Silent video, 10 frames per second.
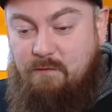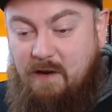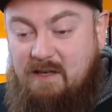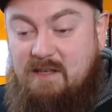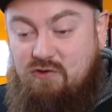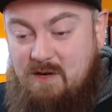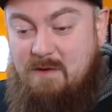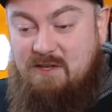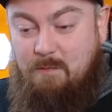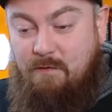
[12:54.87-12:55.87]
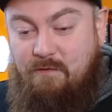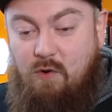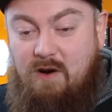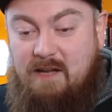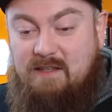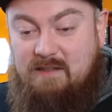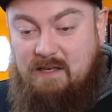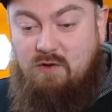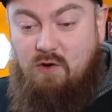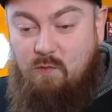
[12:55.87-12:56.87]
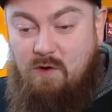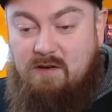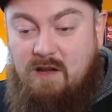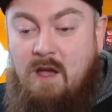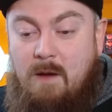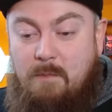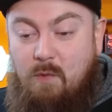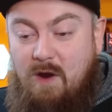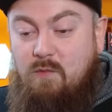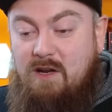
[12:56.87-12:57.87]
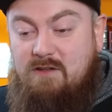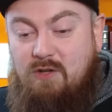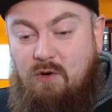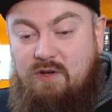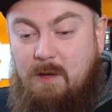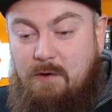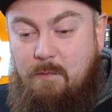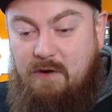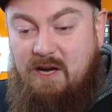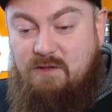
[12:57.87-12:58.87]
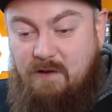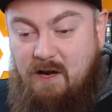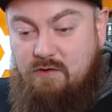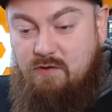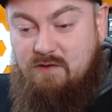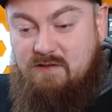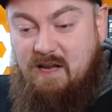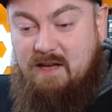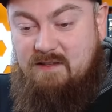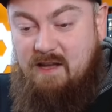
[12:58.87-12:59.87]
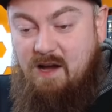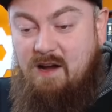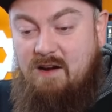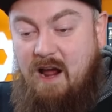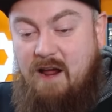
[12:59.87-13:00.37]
extremism before, and it did not work. But when we are talking about British values as they are, I